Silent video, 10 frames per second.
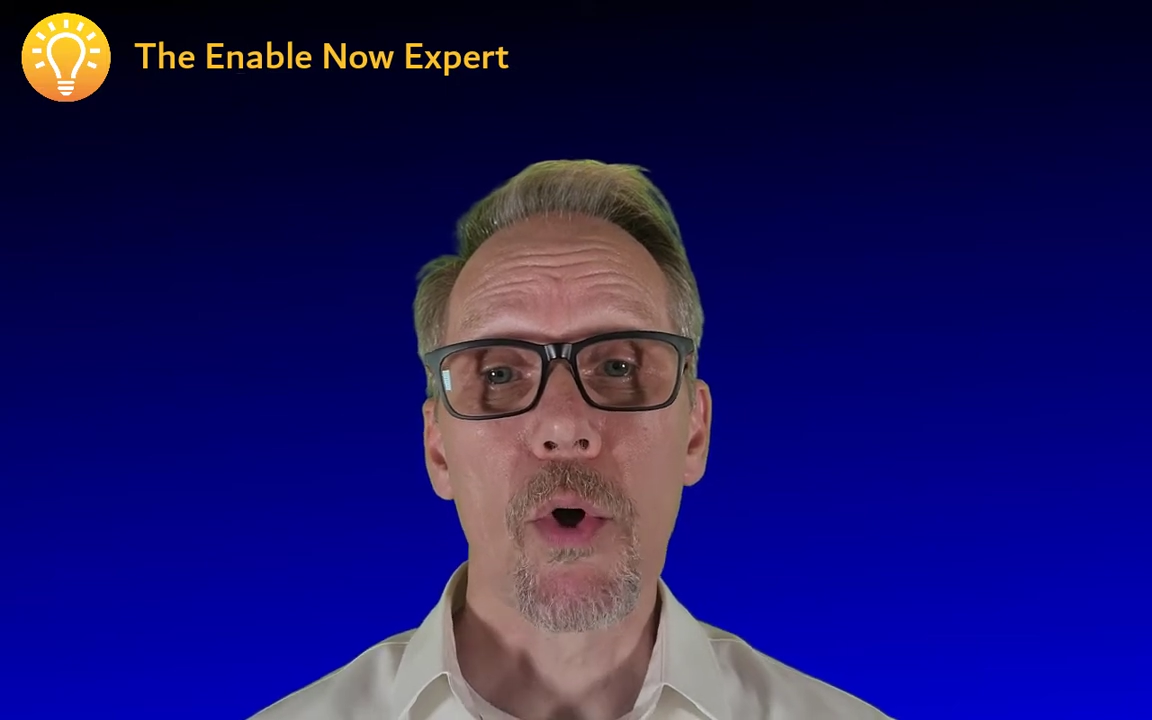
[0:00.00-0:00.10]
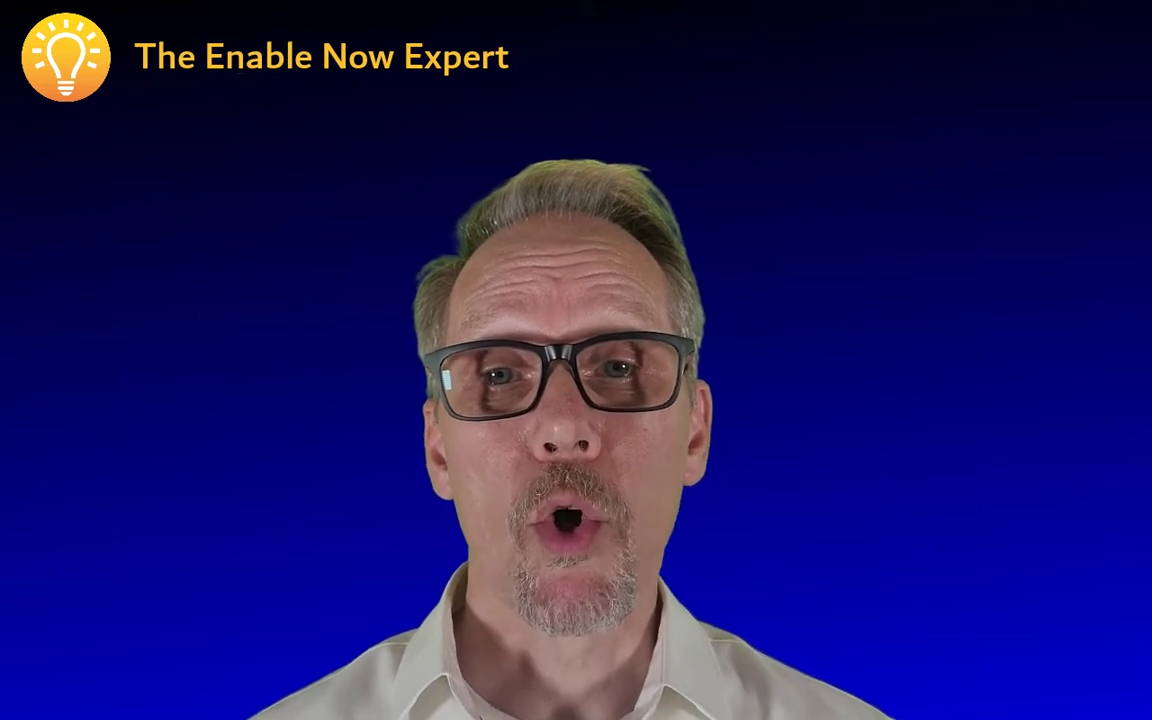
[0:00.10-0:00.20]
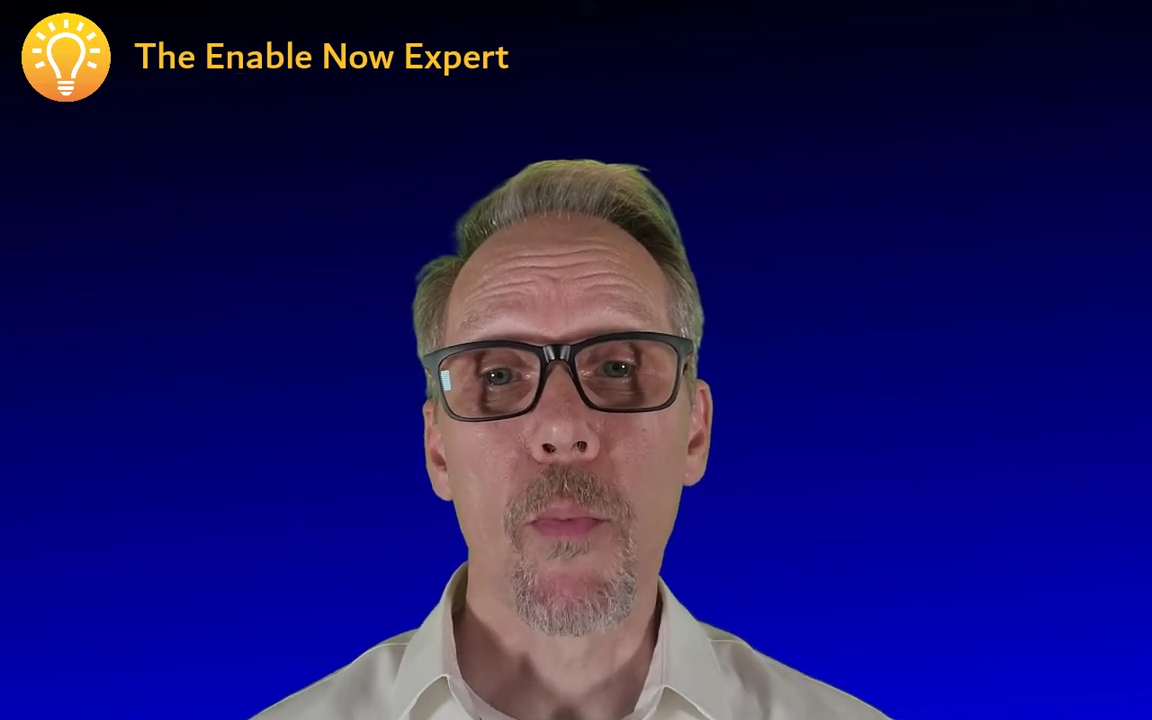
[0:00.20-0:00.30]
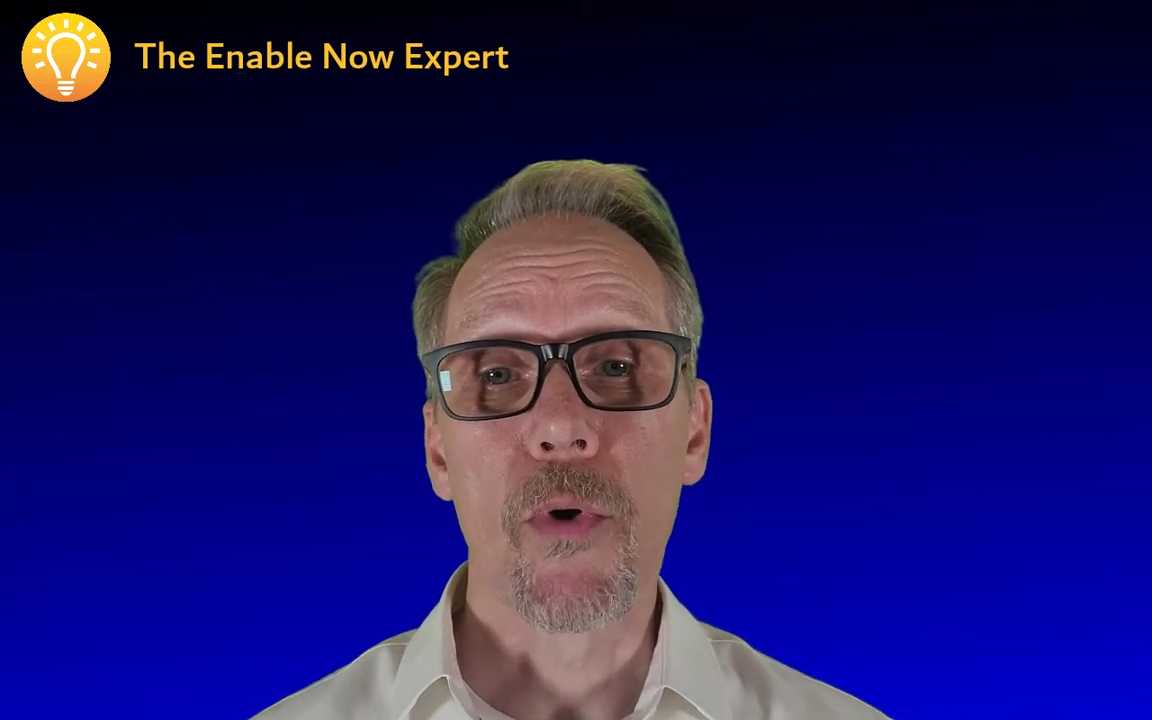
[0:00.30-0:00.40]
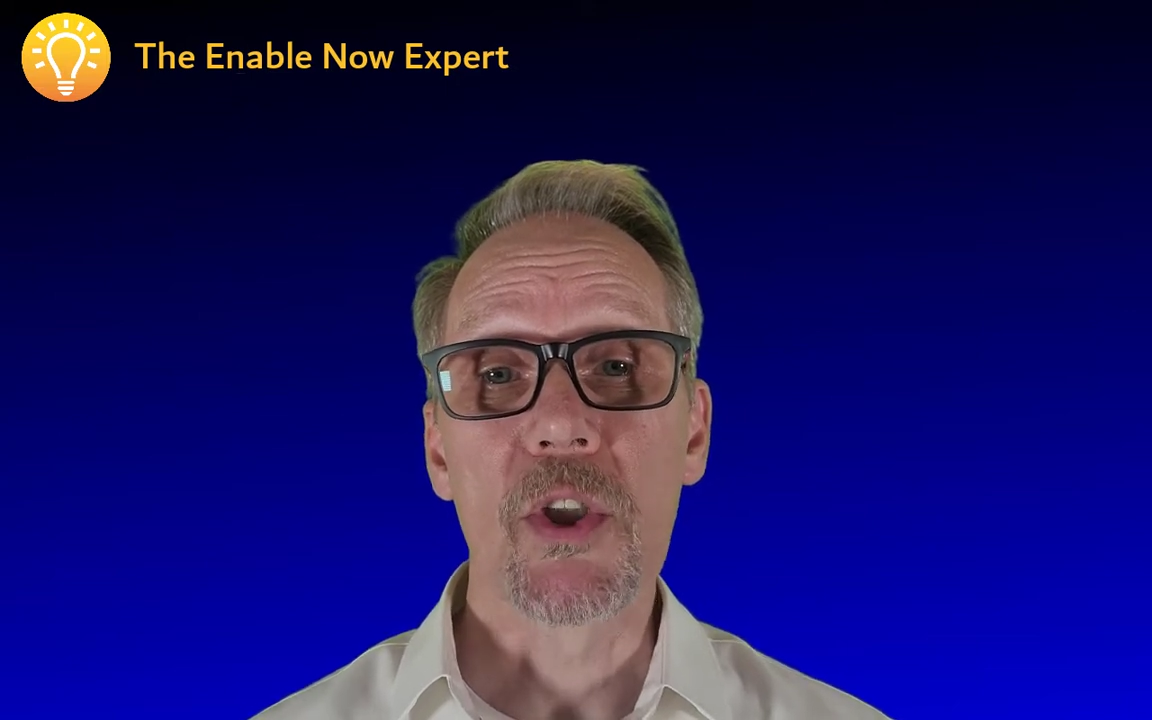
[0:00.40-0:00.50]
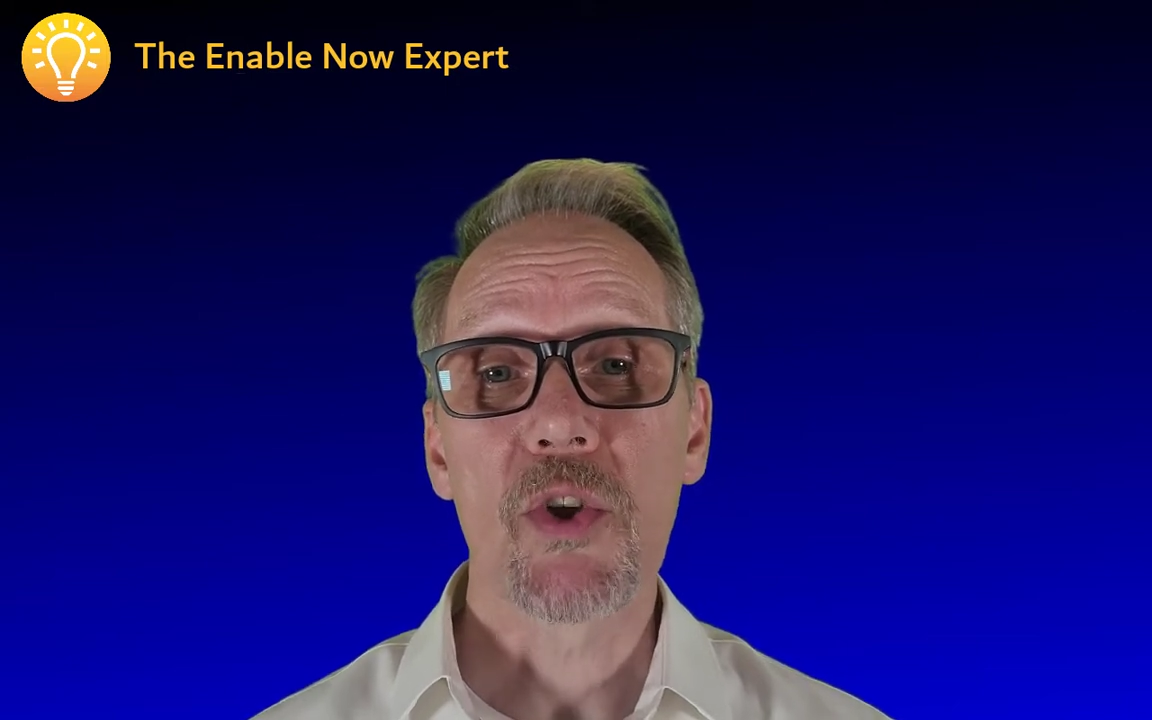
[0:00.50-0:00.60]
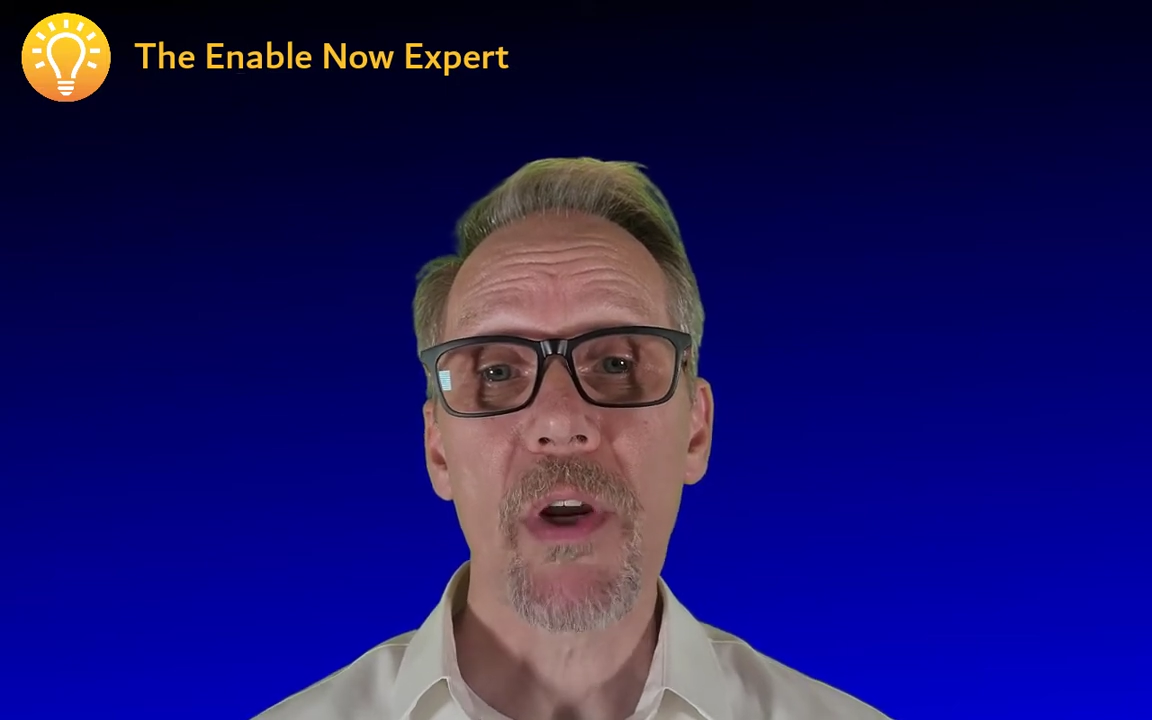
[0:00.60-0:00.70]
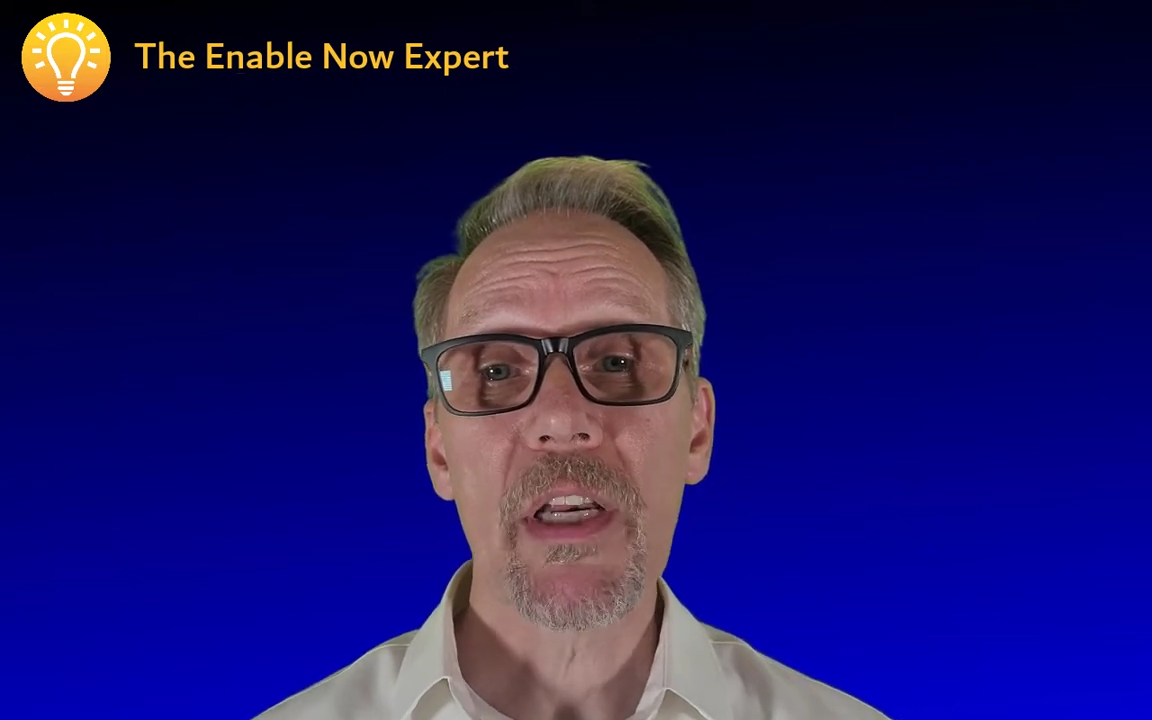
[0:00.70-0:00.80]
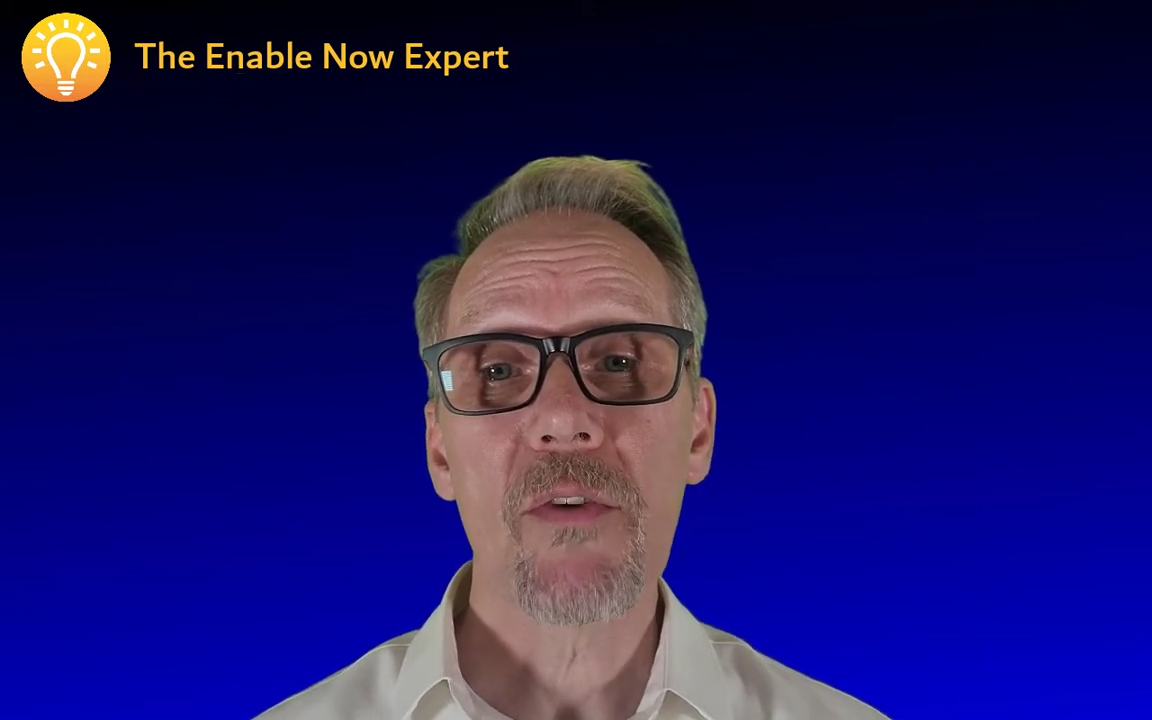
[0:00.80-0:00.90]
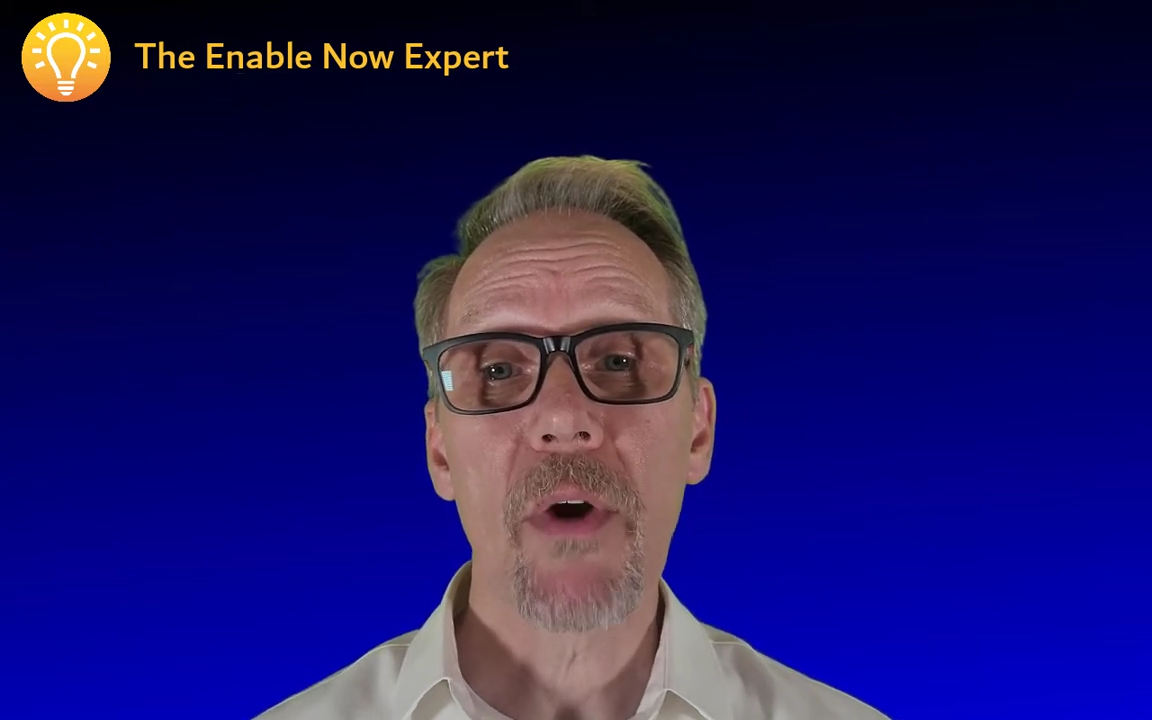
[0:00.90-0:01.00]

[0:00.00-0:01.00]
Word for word: corporate training